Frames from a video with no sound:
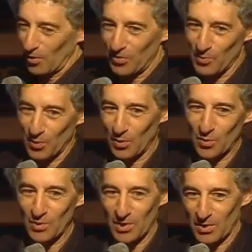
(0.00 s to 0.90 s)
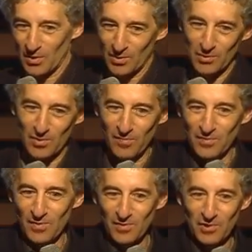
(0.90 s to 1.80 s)
or through, you know, your,
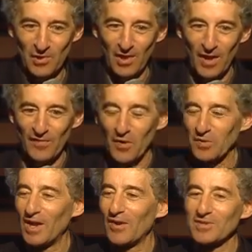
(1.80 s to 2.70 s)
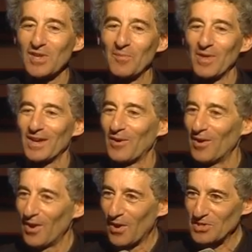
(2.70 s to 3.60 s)
your, your iPhone there or something
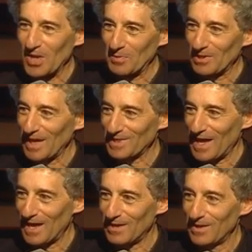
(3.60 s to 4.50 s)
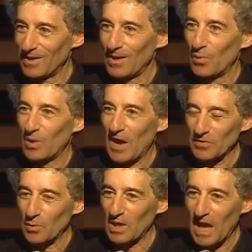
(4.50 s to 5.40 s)
or, or something like that. We have
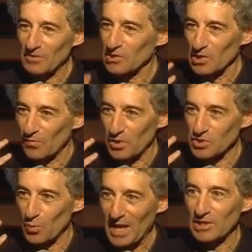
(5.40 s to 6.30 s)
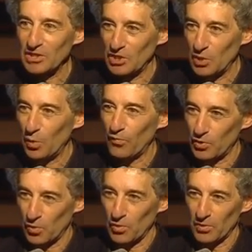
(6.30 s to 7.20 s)
to, we're going to have to deliver it directly to you for
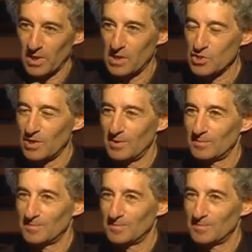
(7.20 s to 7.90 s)
your location.